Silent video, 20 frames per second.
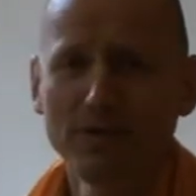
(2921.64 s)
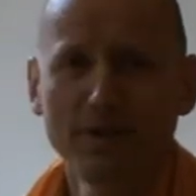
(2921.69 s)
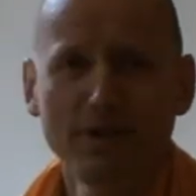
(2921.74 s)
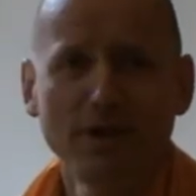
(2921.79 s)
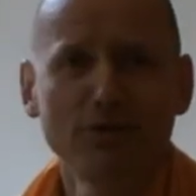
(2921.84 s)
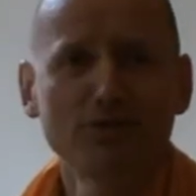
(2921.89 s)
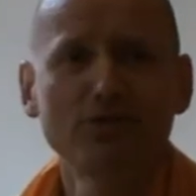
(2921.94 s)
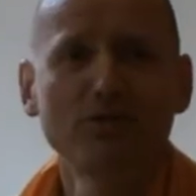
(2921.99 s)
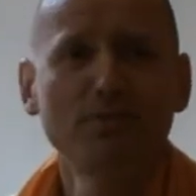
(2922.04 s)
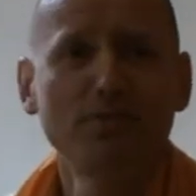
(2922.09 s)

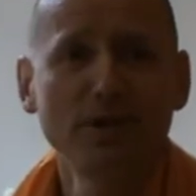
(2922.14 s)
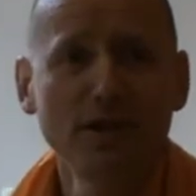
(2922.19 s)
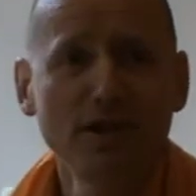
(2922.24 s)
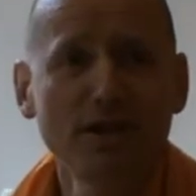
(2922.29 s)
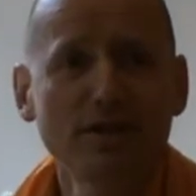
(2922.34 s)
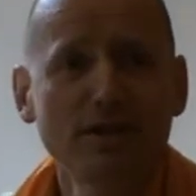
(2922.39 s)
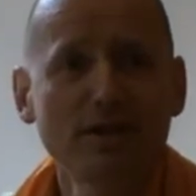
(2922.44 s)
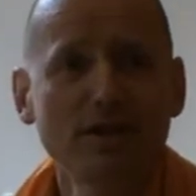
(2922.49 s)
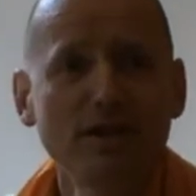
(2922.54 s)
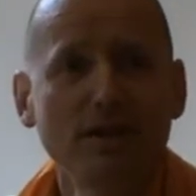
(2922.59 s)
our
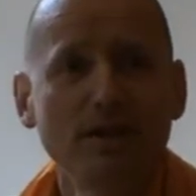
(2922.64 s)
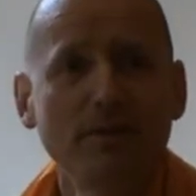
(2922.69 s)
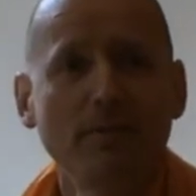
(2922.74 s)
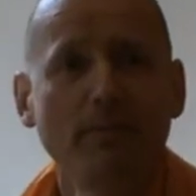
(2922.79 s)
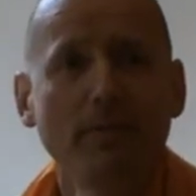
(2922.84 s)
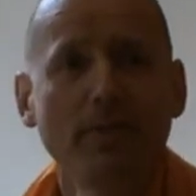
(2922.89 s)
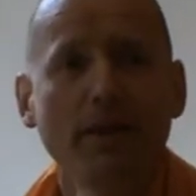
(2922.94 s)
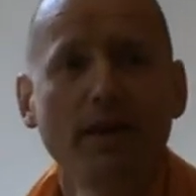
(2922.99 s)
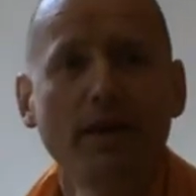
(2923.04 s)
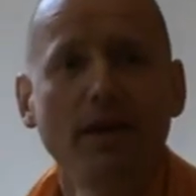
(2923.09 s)
stupidity,
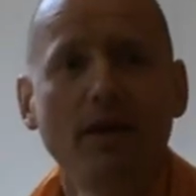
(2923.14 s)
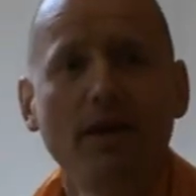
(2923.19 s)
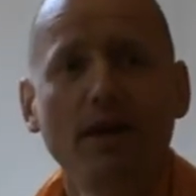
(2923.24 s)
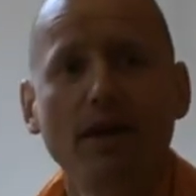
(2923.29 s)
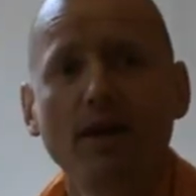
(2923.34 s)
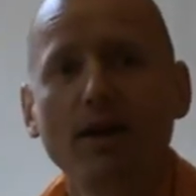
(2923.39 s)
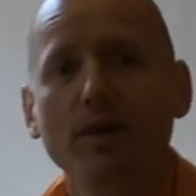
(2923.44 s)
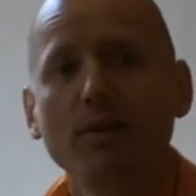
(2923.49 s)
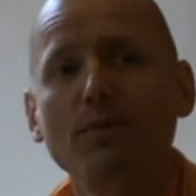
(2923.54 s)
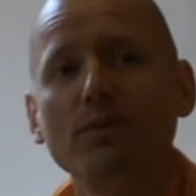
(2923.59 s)

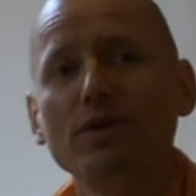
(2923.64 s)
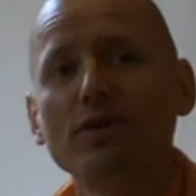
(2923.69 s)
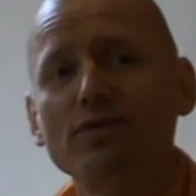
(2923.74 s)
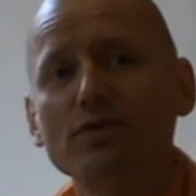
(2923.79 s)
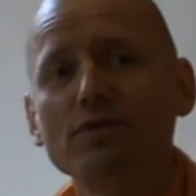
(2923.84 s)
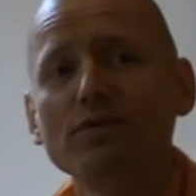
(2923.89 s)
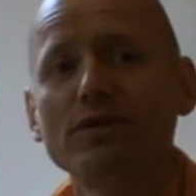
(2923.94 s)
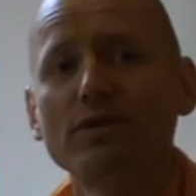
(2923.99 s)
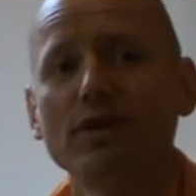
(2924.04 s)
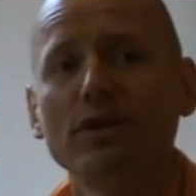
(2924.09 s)
we
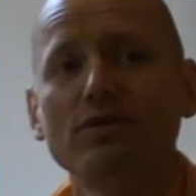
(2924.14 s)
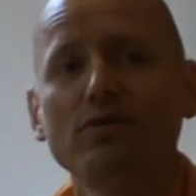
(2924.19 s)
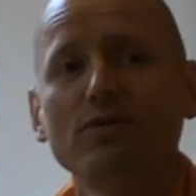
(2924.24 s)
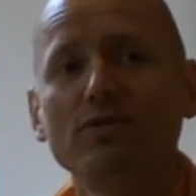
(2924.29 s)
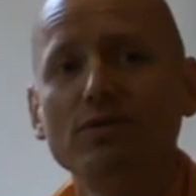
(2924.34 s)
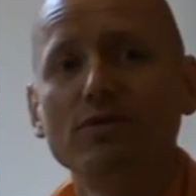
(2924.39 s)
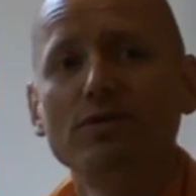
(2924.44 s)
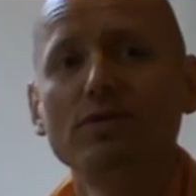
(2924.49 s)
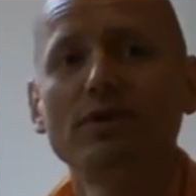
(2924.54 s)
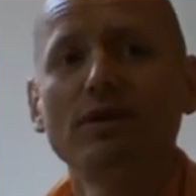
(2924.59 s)
choose not to
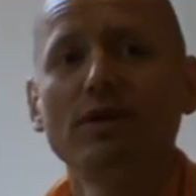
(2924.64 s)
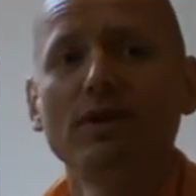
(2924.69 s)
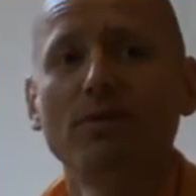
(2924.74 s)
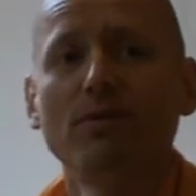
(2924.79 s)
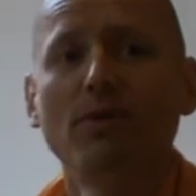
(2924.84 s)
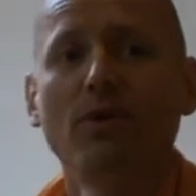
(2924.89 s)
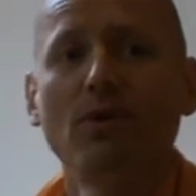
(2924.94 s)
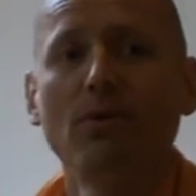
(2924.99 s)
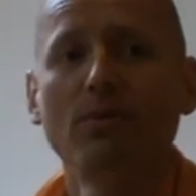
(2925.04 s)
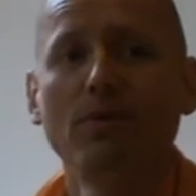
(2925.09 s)
use it in the
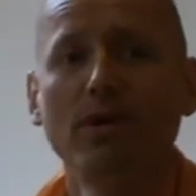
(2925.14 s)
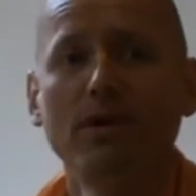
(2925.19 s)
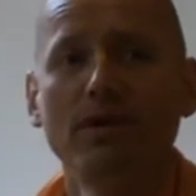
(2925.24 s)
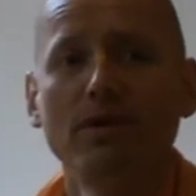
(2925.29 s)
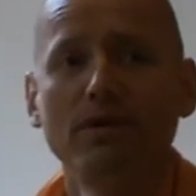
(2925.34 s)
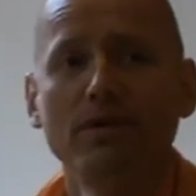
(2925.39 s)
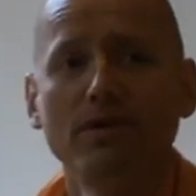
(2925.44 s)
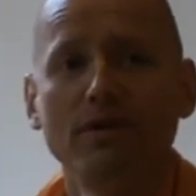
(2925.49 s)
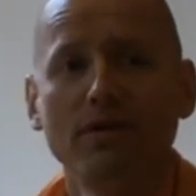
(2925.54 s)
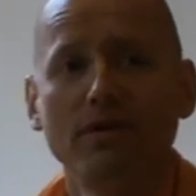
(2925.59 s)
wrong way.
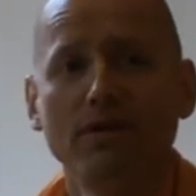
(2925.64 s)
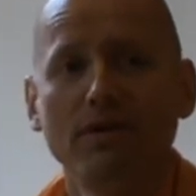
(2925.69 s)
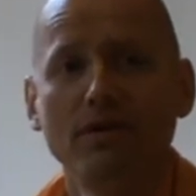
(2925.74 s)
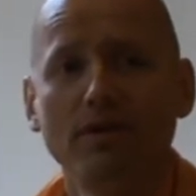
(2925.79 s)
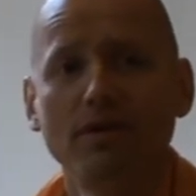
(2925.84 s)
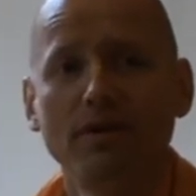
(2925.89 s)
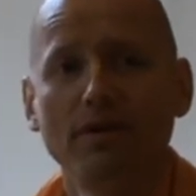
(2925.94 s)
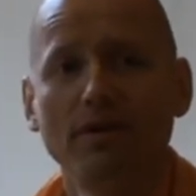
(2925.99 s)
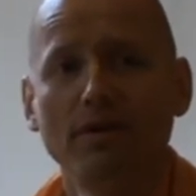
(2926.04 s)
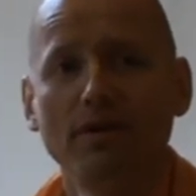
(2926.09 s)

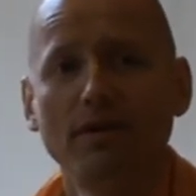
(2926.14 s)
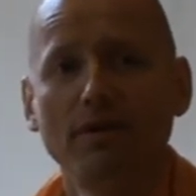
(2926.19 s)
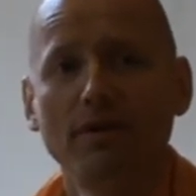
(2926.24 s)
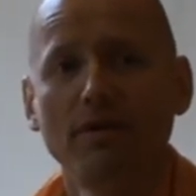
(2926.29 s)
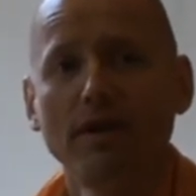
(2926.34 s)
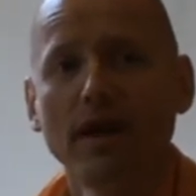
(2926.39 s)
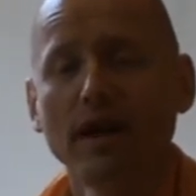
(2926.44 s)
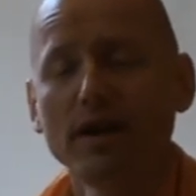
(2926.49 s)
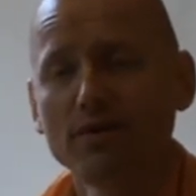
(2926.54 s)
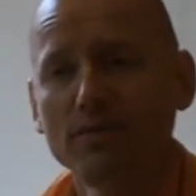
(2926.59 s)

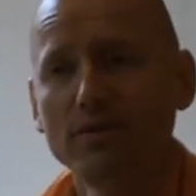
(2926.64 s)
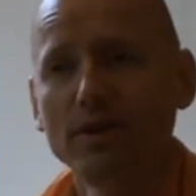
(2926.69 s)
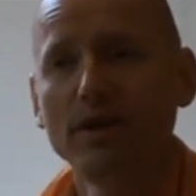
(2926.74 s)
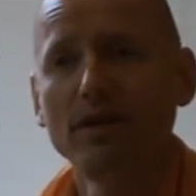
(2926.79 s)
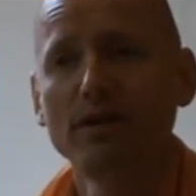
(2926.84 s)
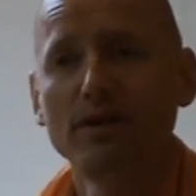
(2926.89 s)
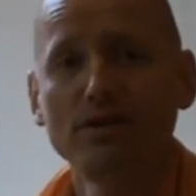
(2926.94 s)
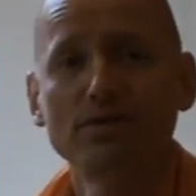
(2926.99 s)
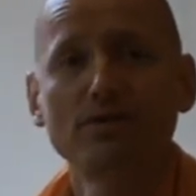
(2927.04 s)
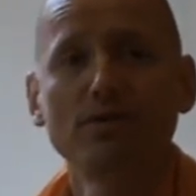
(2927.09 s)
That's really
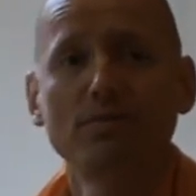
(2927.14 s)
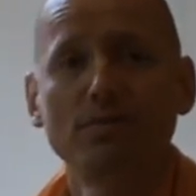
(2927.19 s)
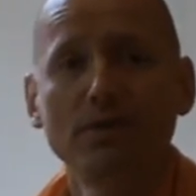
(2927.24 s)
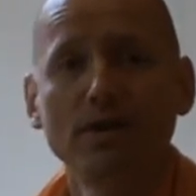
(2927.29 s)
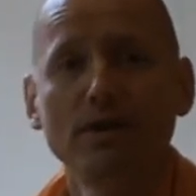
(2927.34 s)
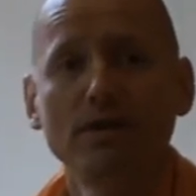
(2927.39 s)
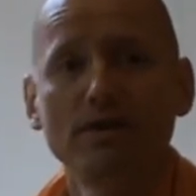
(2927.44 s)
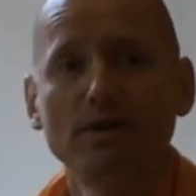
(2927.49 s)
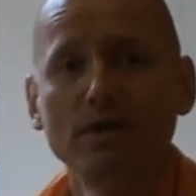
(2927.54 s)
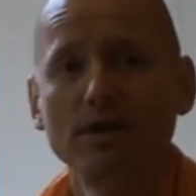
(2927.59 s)
the
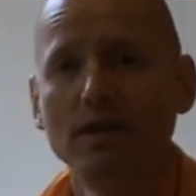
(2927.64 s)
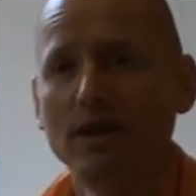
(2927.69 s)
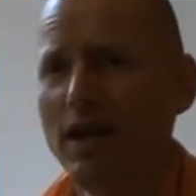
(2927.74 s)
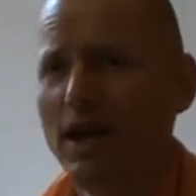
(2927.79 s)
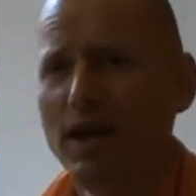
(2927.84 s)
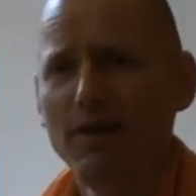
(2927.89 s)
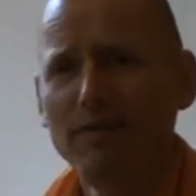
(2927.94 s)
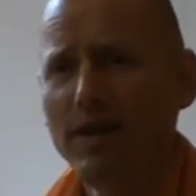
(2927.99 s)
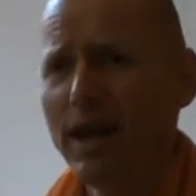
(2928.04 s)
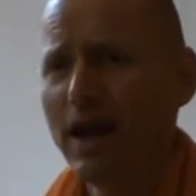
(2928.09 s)
stupidity.
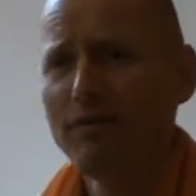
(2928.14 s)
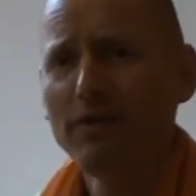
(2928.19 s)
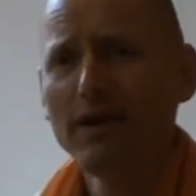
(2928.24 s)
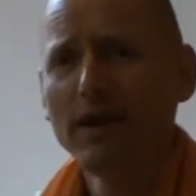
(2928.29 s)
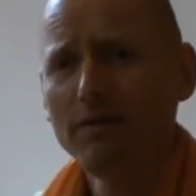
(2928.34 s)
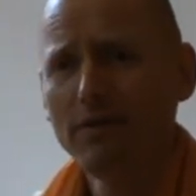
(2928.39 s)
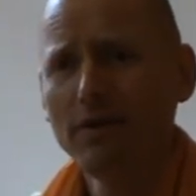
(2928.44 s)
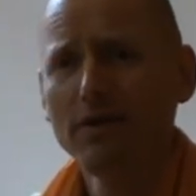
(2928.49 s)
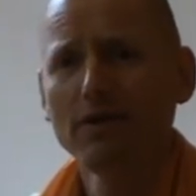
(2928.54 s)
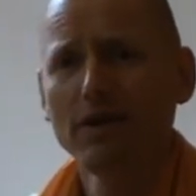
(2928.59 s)
We have
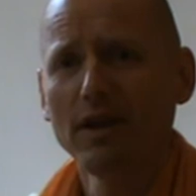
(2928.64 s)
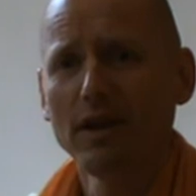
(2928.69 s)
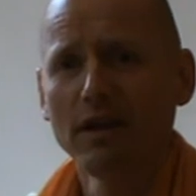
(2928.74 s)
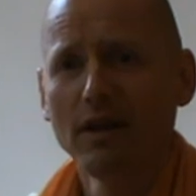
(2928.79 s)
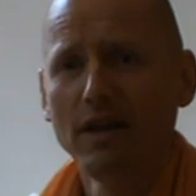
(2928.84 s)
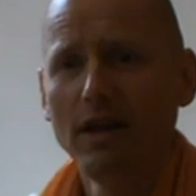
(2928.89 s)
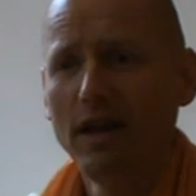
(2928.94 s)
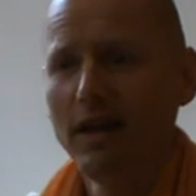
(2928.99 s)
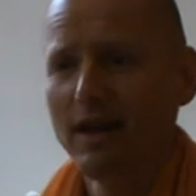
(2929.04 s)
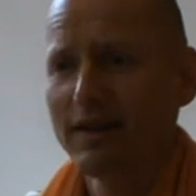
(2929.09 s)
everything.
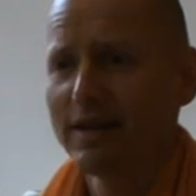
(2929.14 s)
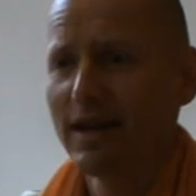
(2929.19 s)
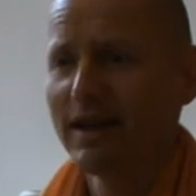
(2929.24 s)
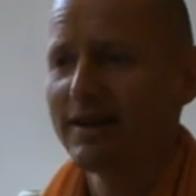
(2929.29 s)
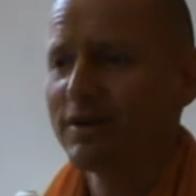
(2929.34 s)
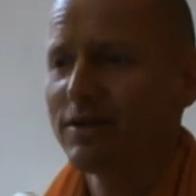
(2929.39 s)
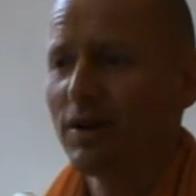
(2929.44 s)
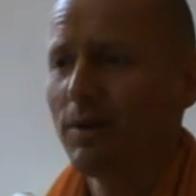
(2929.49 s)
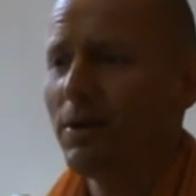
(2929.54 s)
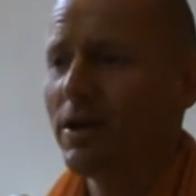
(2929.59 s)
It's like
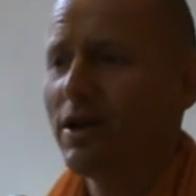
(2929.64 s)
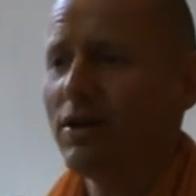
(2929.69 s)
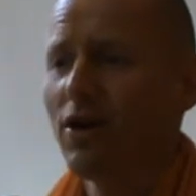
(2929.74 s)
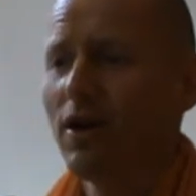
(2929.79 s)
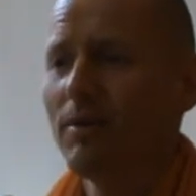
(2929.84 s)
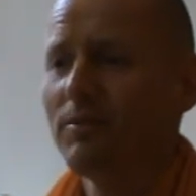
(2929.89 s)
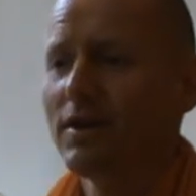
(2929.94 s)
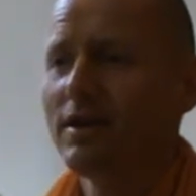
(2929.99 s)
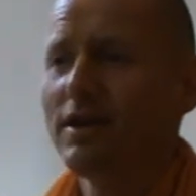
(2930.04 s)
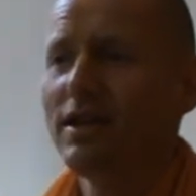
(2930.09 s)
somebody
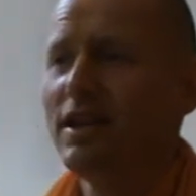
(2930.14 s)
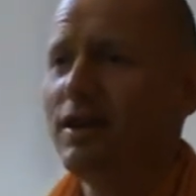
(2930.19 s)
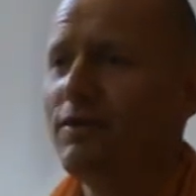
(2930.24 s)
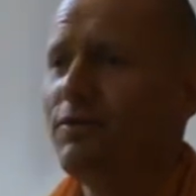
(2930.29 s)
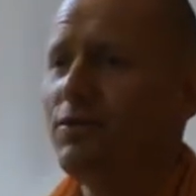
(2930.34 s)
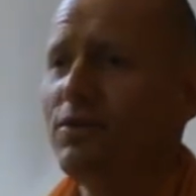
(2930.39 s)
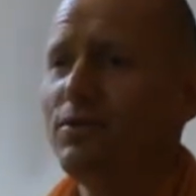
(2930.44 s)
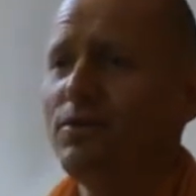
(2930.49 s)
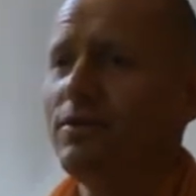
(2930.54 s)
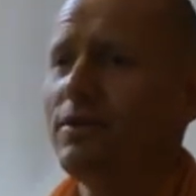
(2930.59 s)
comes and gives
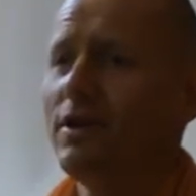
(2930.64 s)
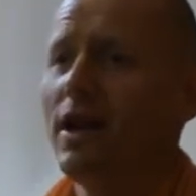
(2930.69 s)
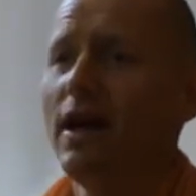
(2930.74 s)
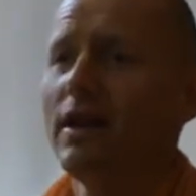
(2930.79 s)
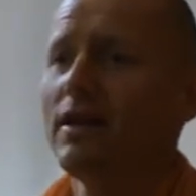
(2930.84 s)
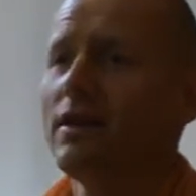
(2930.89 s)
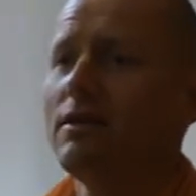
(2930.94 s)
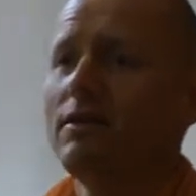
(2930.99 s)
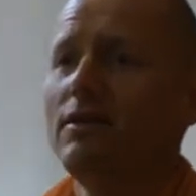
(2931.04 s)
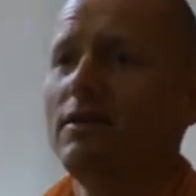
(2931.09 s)
you
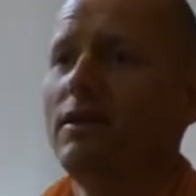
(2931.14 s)
like